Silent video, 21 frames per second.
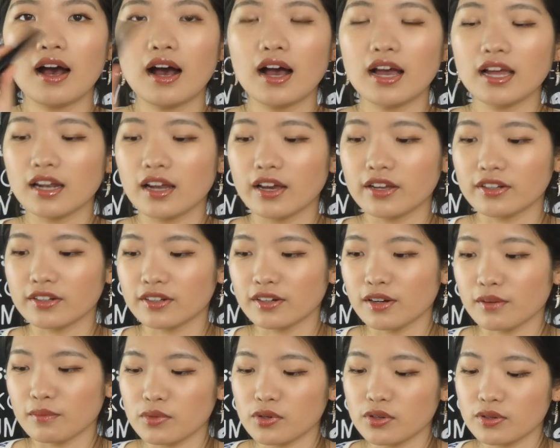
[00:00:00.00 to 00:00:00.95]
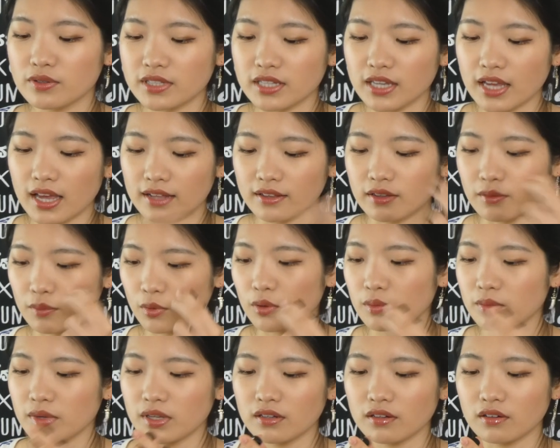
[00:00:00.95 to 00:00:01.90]
Eyeliner that I'm using at the
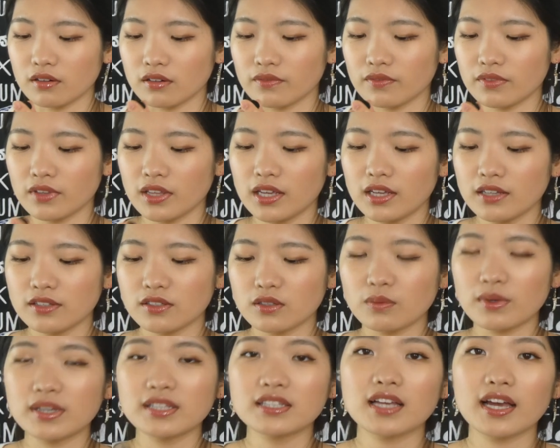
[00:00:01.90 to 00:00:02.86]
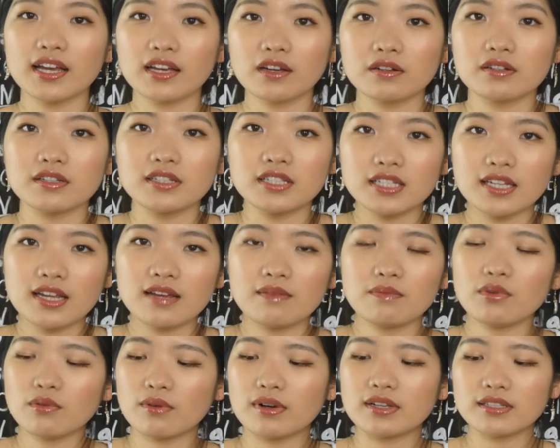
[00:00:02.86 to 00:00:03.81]
moment. Oh, so one side got a
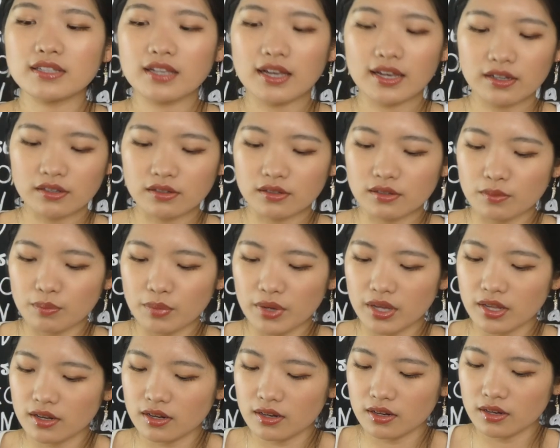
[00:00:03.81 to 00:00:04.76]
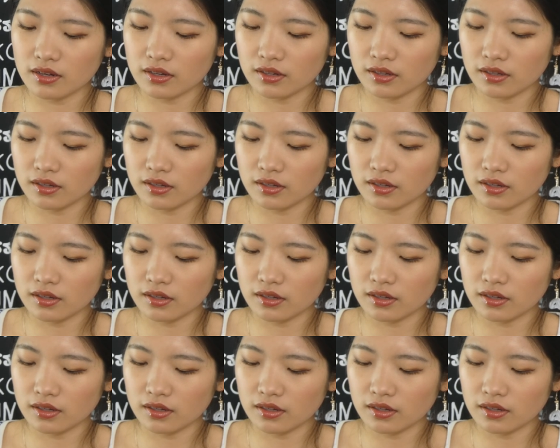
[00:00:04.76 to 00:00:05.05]
stamp, one side got the pen.